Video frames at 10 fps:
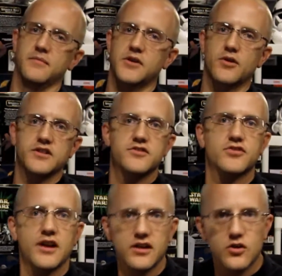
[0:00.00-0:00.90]
I'm going to
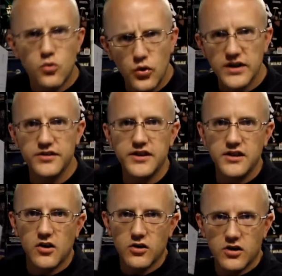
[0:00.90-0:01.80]
try to
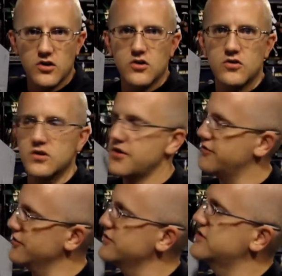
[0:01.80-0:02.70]
quickly go
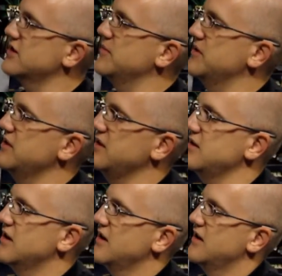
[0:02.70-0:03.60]
through some of the
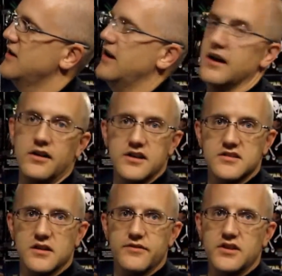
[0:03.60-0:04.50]

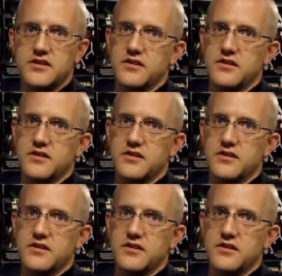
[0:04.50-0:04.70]
areas of it.